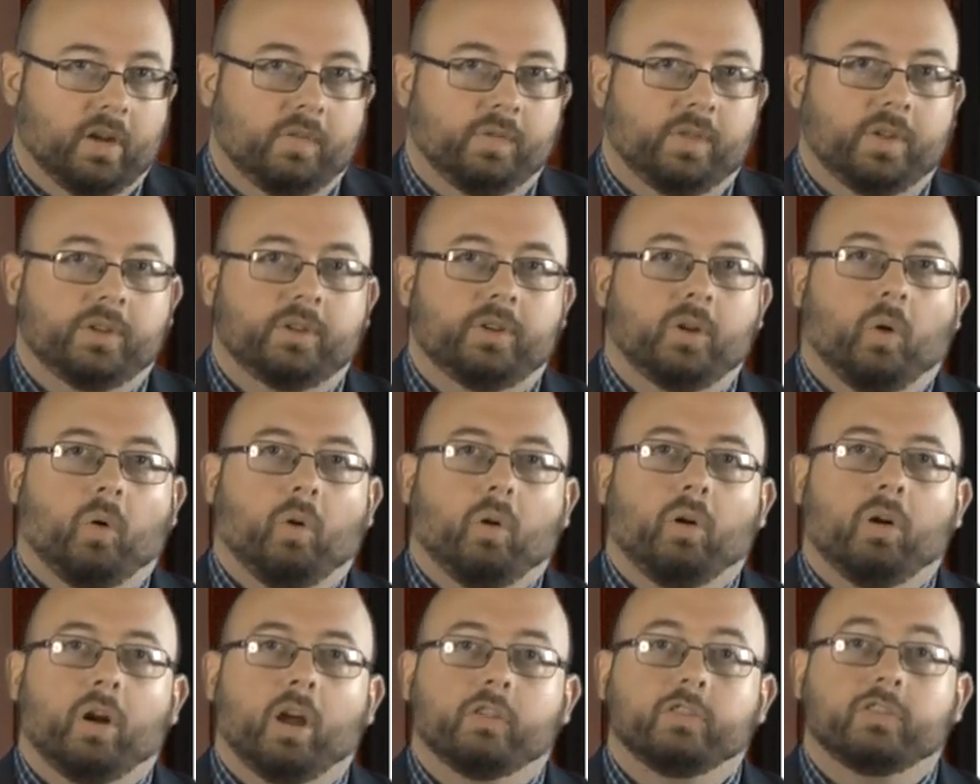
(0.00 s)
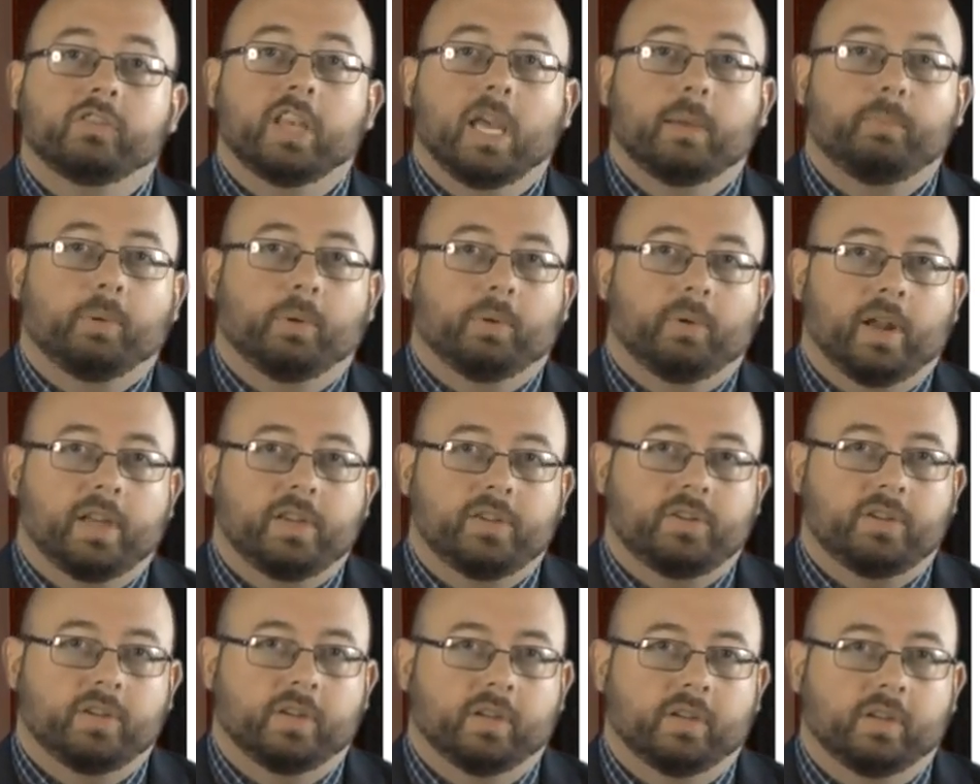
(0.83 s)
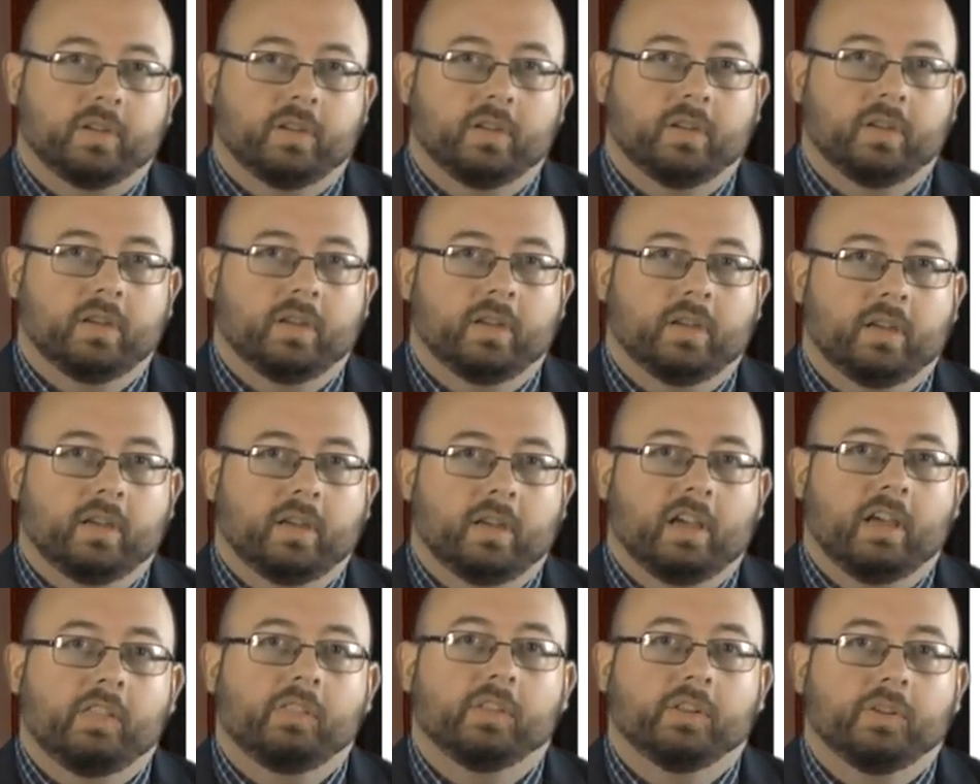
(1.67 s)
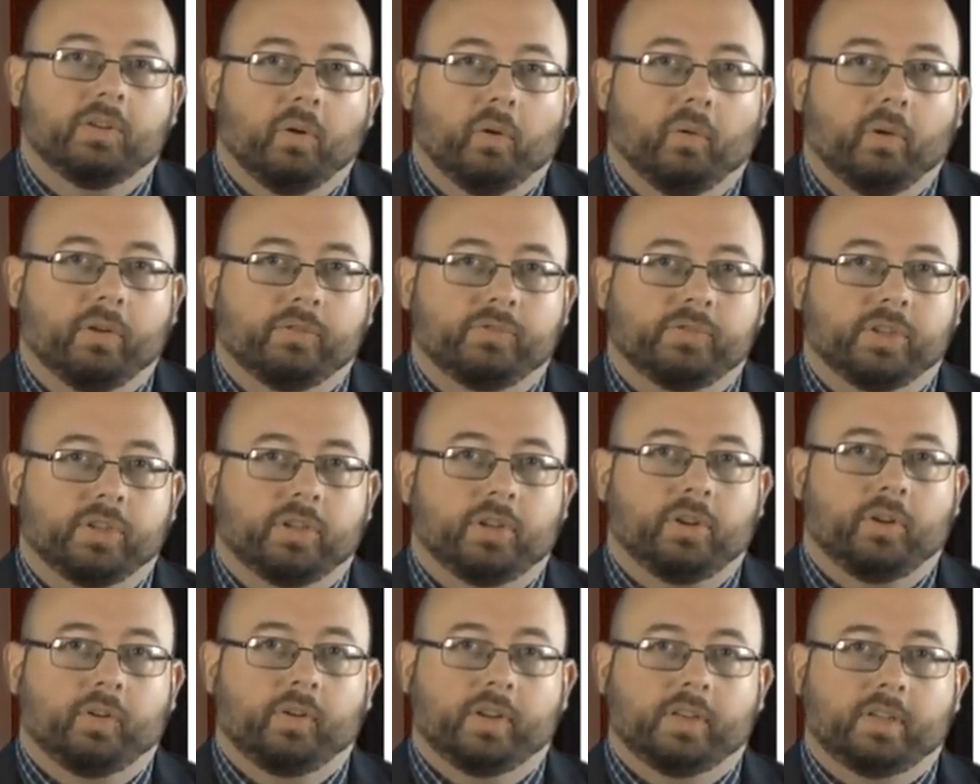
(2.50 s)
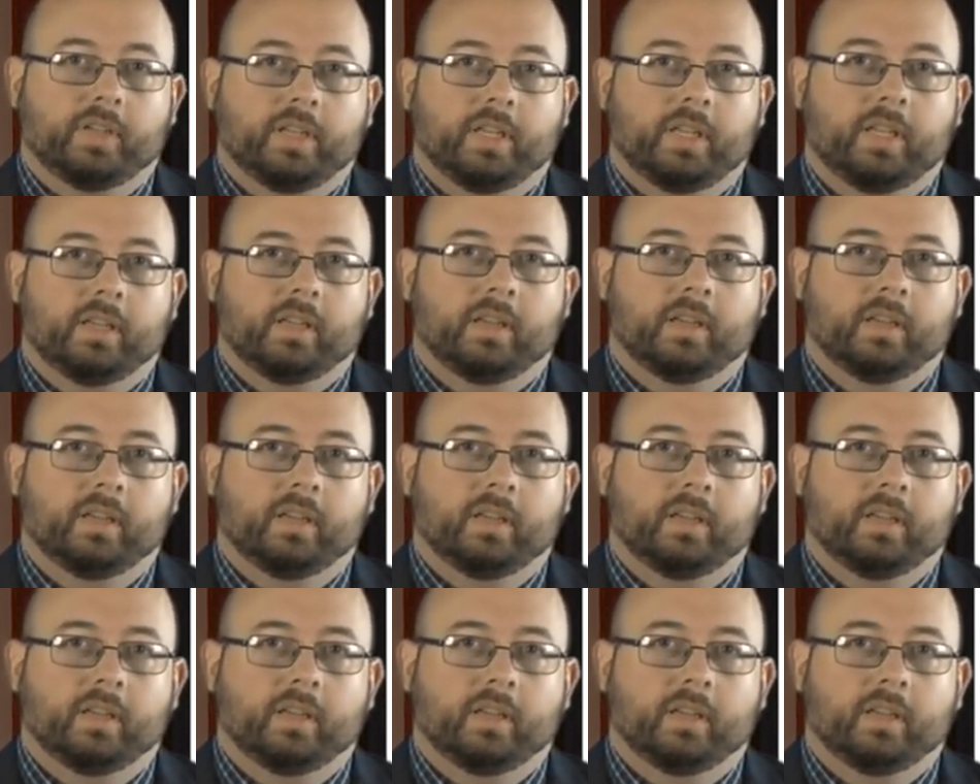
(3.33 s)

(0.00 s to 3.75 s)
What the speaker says: the door of separation, and the door of security.